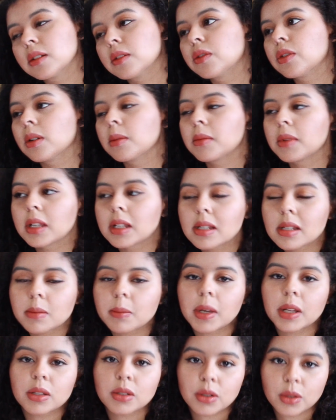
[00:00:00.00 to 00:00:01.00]
from this
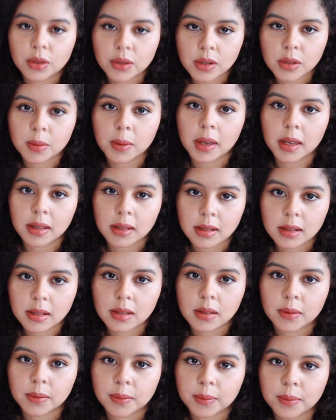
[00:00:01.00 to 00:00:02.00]
mental
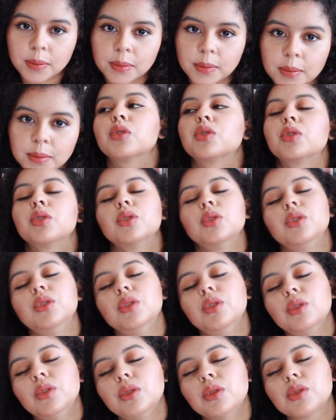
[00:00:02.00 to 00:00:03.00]
space, to
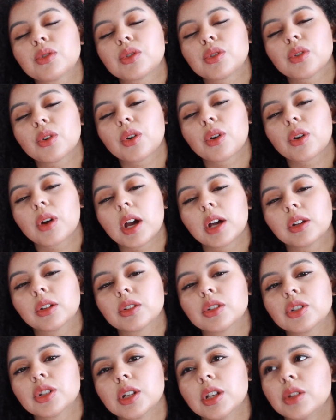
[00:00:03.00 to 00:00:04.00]
use your
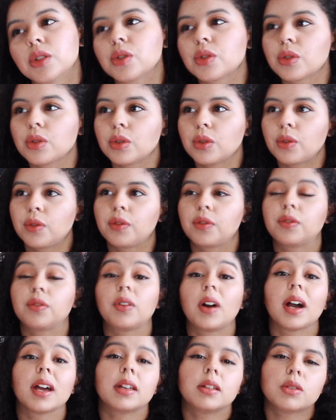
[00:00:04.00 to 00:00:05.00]
energy to
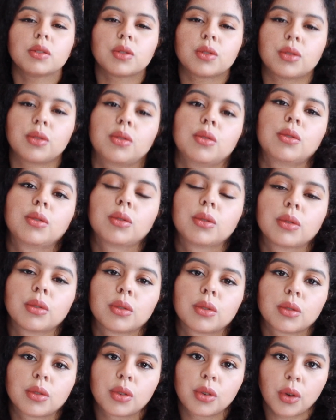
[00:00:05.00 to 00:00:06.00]
fine-tune
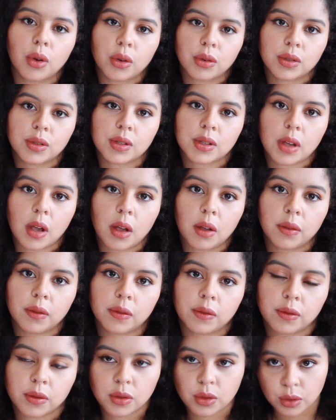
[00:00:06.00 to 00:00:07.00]
yourself,
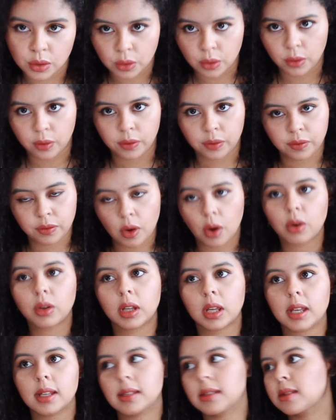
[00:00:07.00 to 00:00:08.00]
to
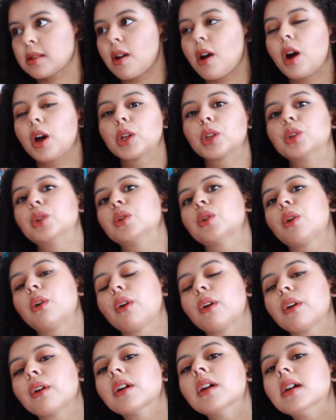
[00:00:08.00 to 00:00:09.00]
focus on
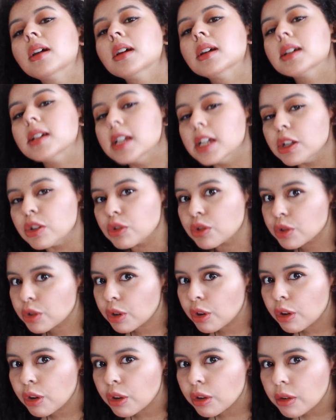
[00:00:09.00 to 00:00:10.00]
your
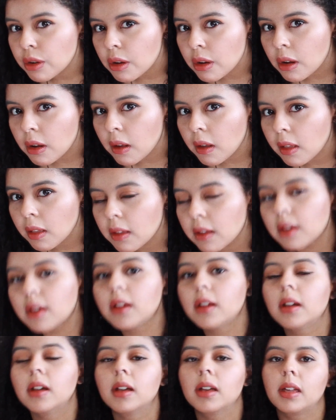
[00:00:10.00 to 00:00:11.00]
internal
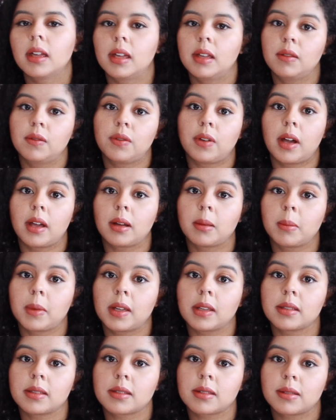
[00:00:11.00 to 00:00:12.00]

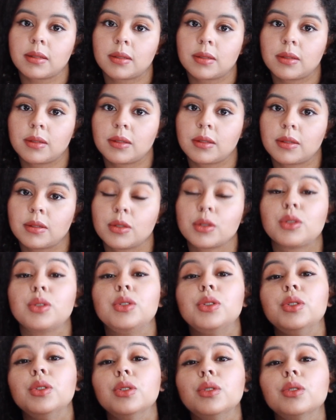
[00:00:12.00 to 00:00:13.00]
environment, to
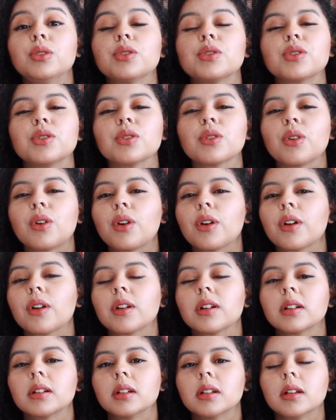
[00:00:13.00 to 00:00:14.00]
use
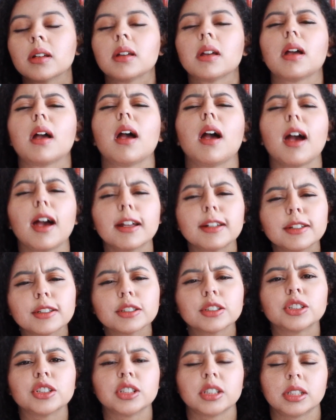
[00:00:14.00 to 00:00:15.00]
your
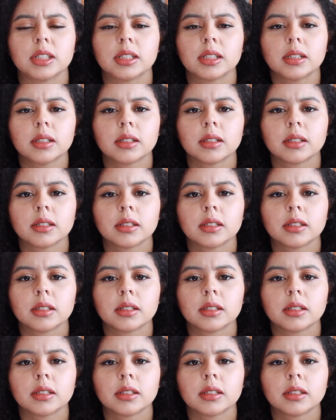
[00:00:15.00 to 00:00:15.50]
energy